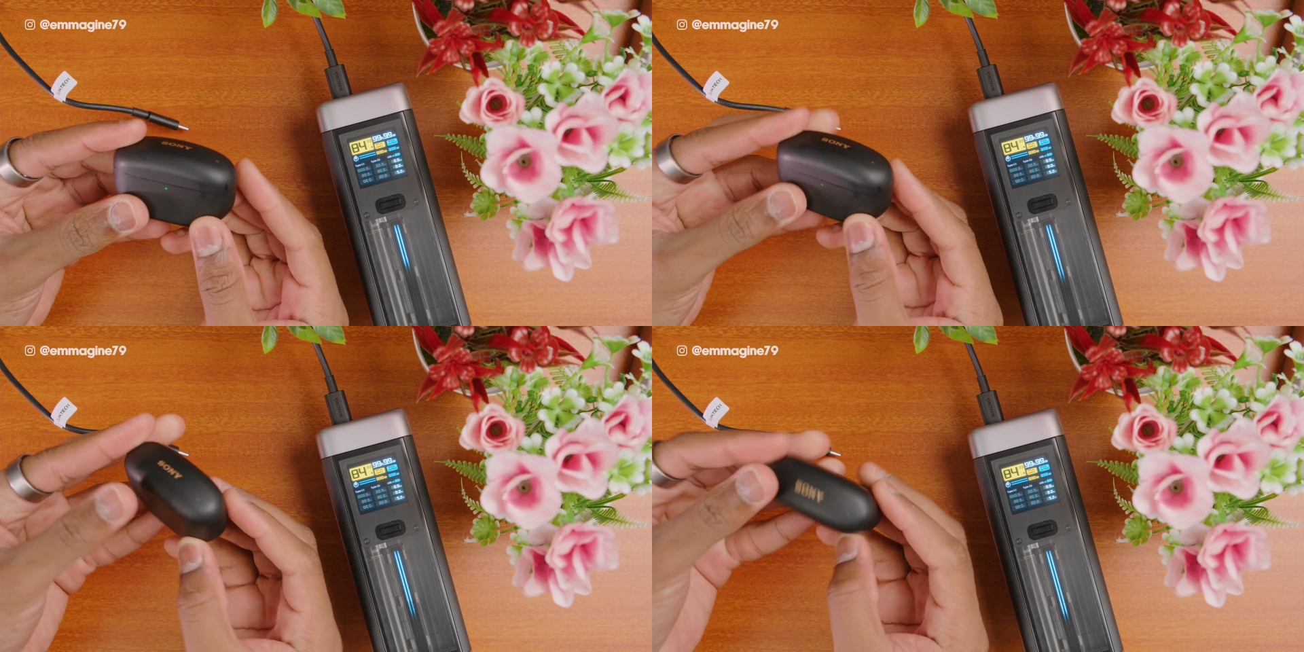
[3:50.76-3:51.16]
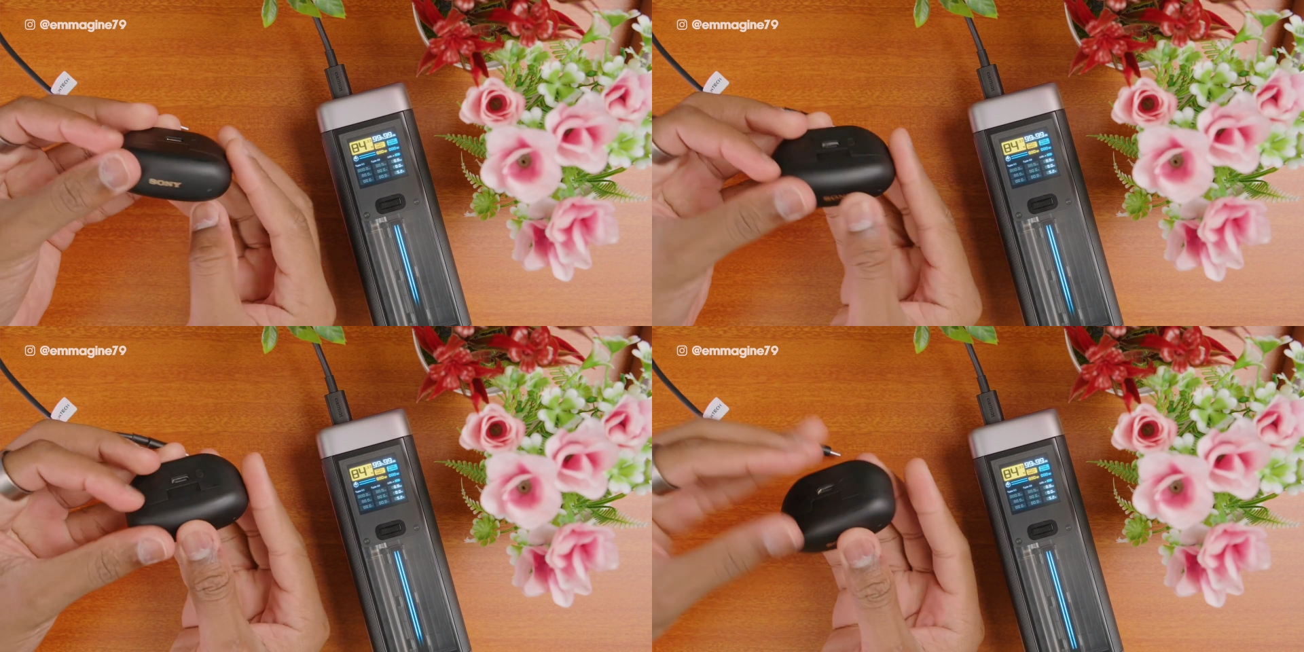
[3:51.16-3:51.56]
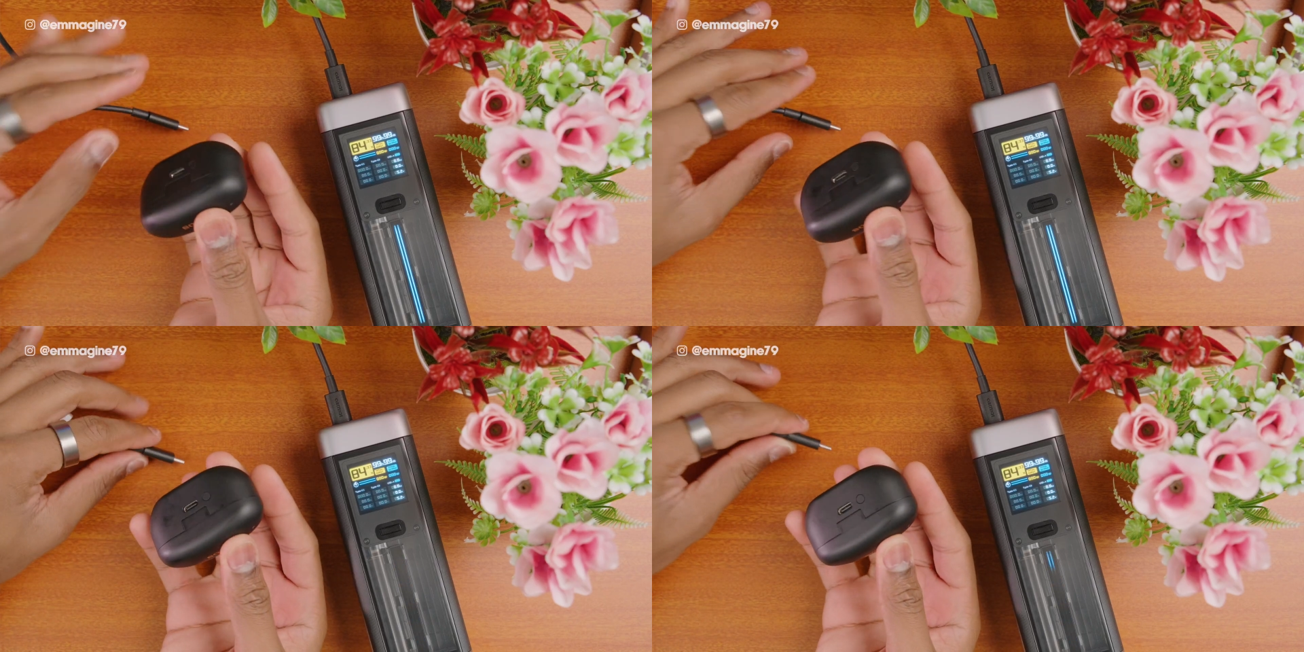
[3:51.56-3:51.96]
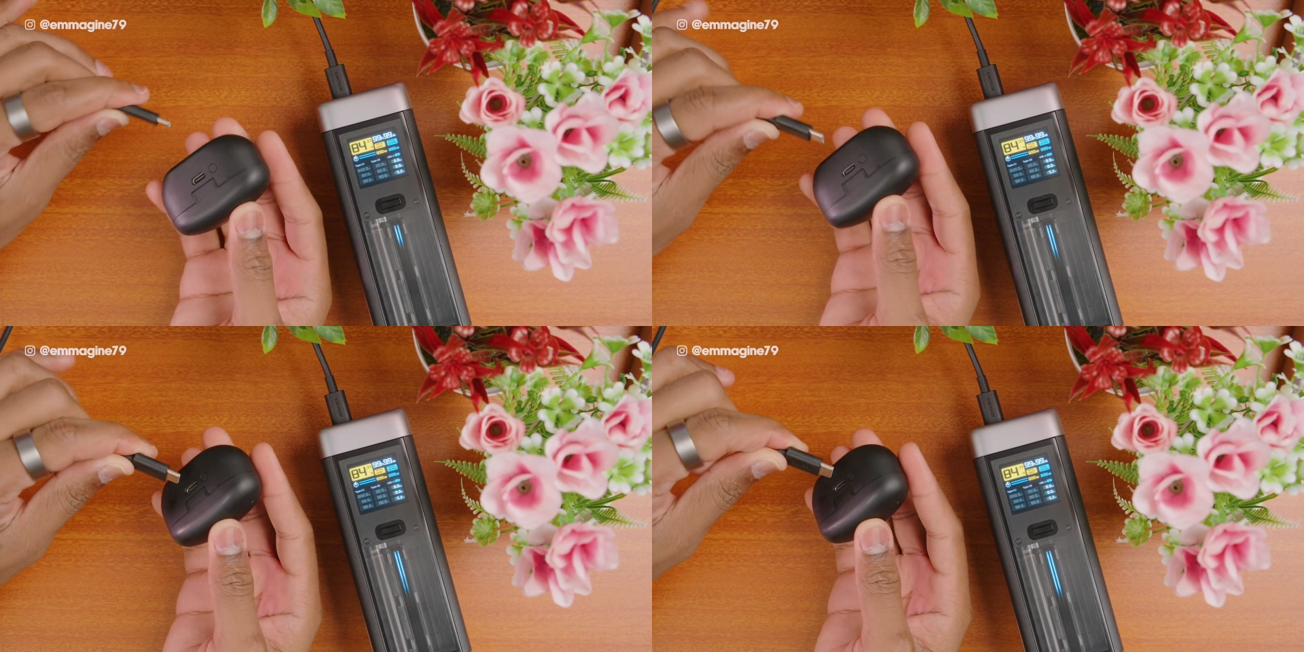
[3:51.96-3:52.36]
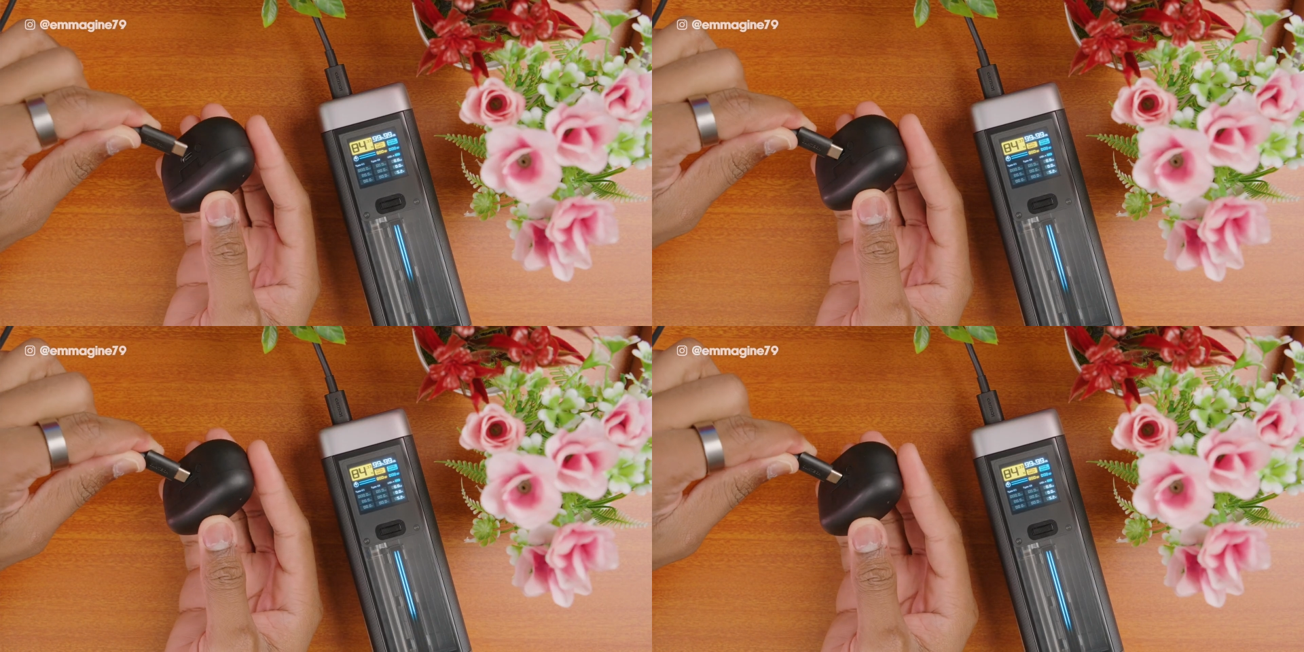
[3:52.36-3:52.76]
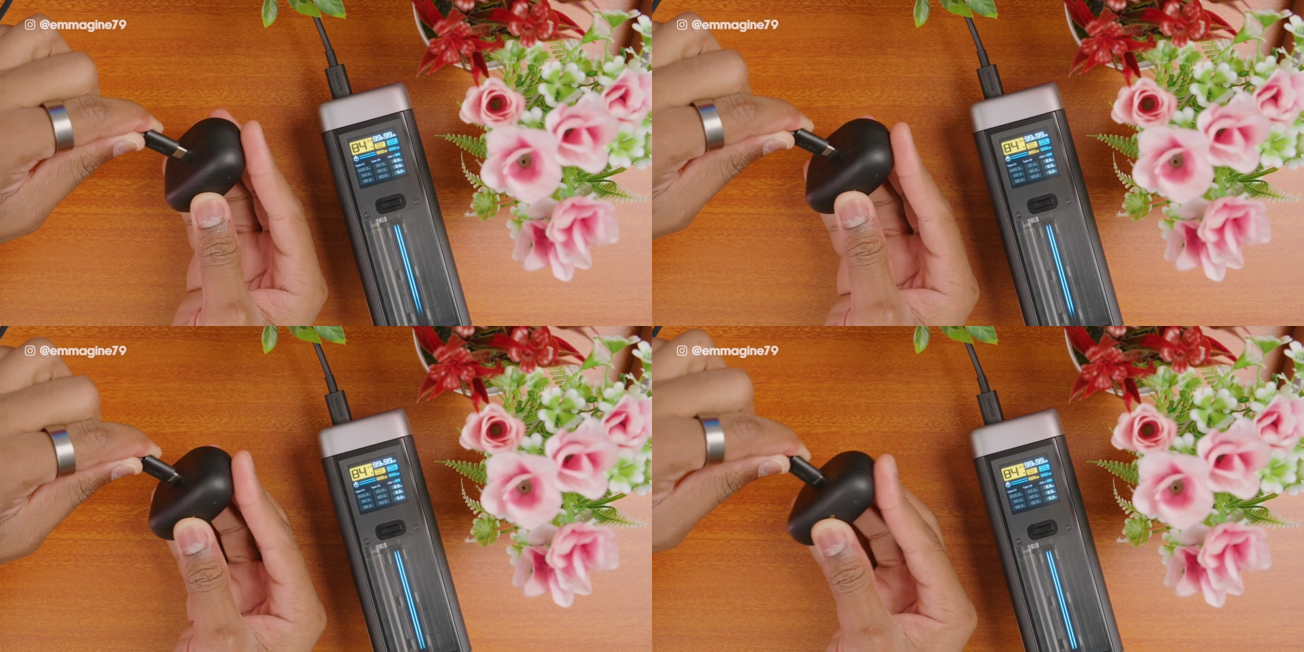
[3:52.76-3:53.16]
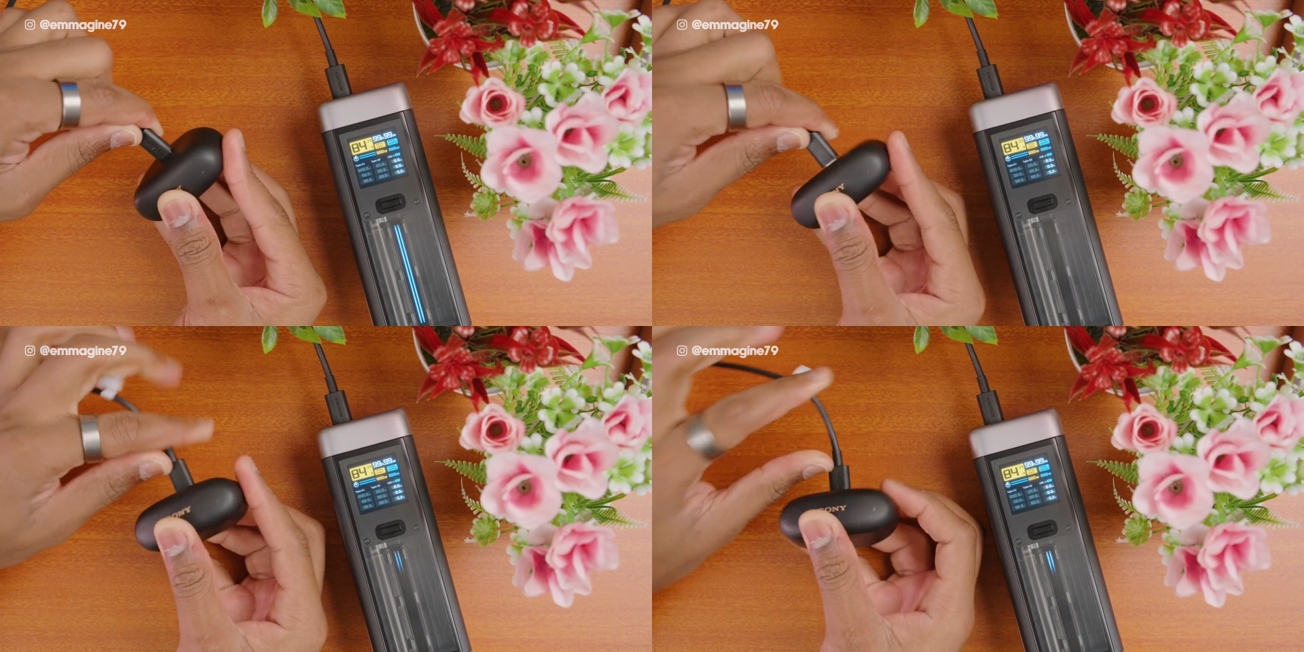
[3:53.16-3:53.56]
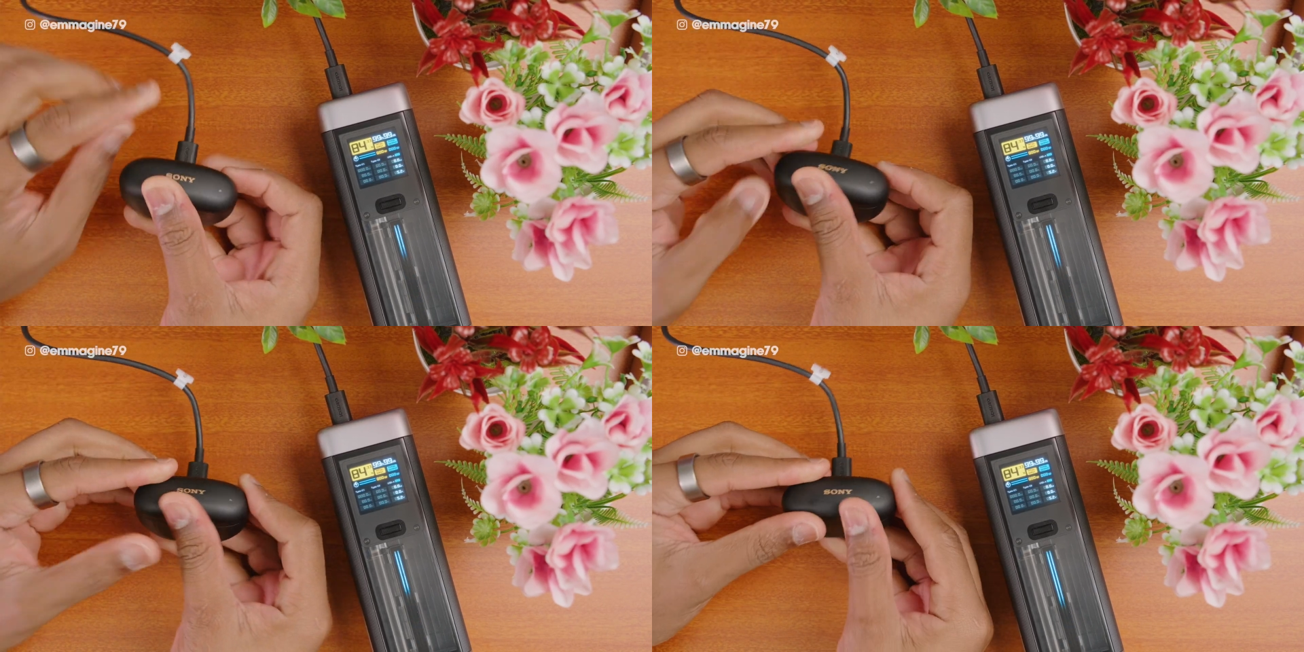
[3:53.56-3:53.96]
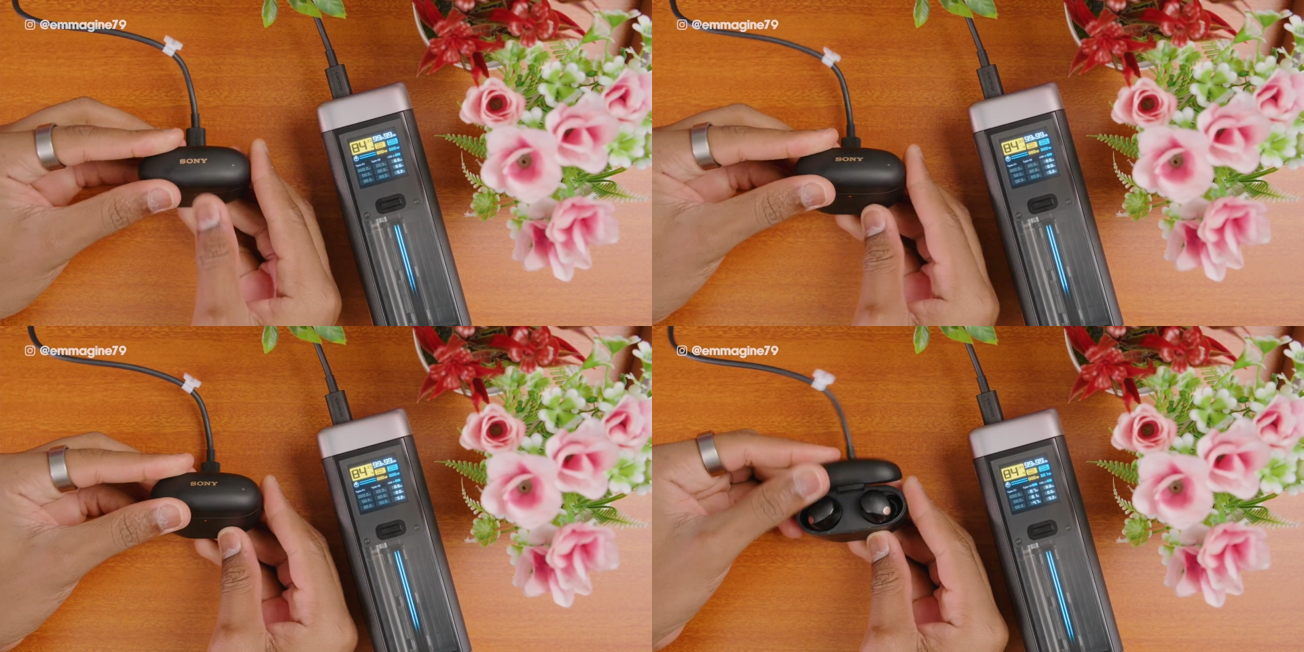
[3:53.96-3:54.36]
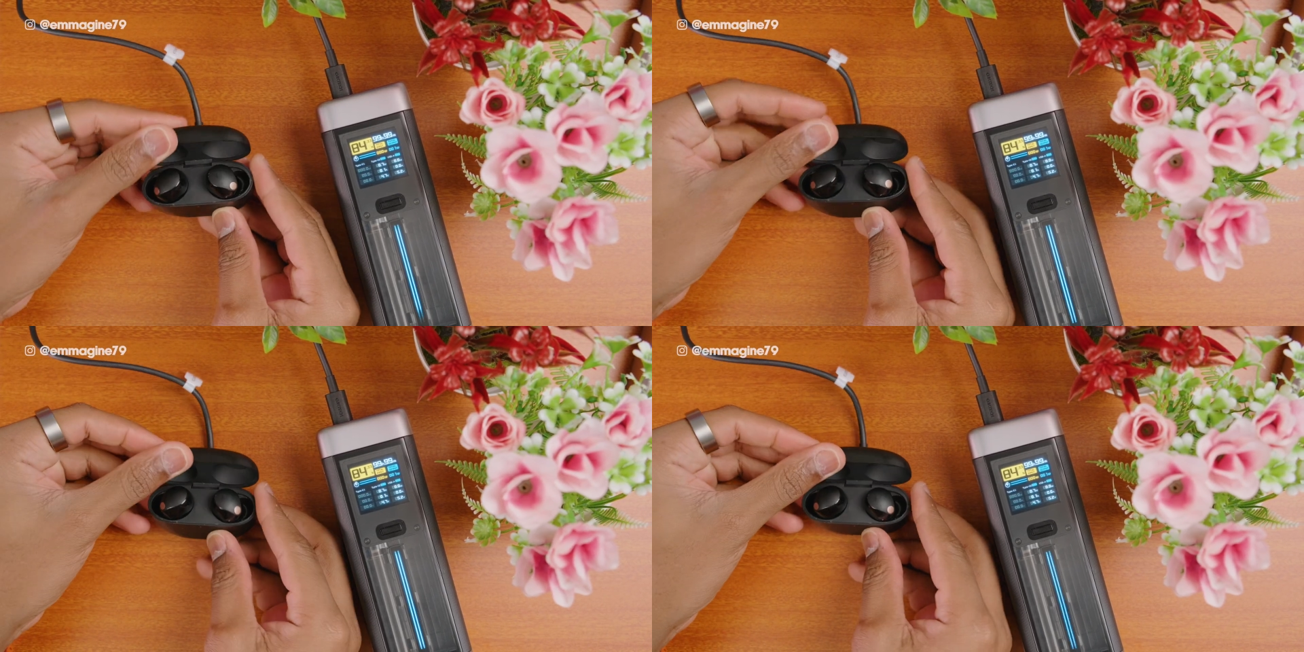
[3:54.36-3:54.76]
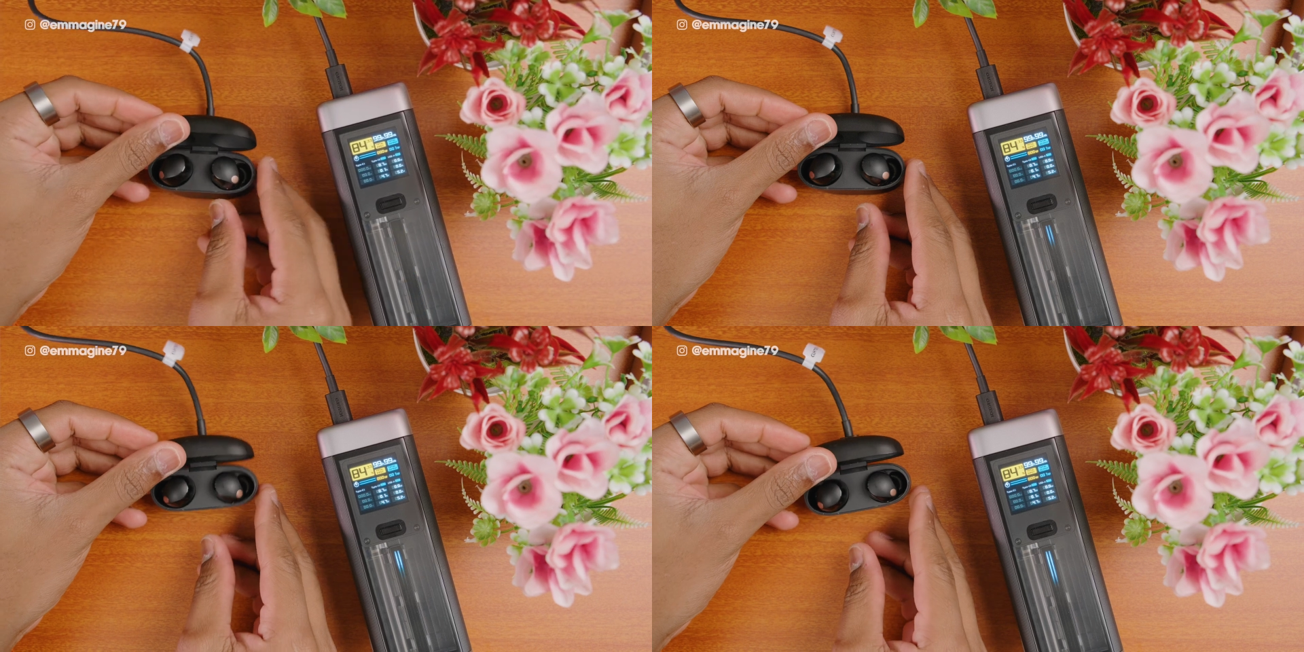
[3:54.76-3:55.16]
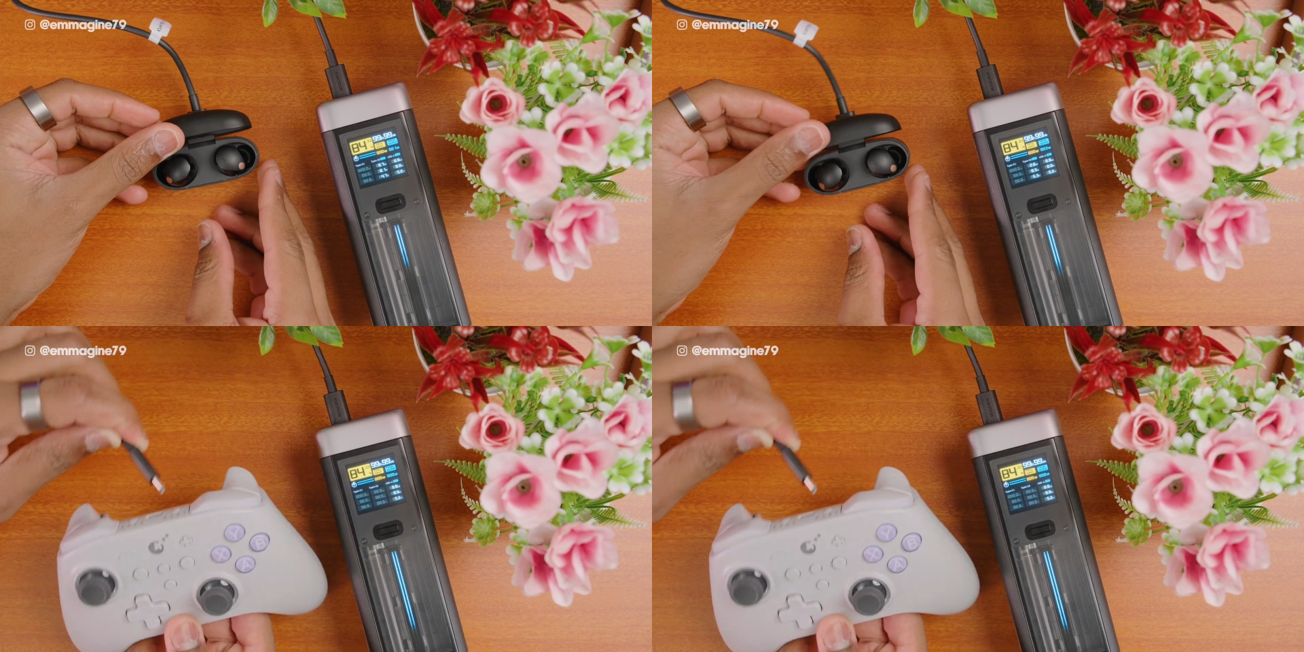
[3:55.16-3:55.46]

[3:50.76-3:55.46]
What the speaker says: No face is visible, so there are no lips to read.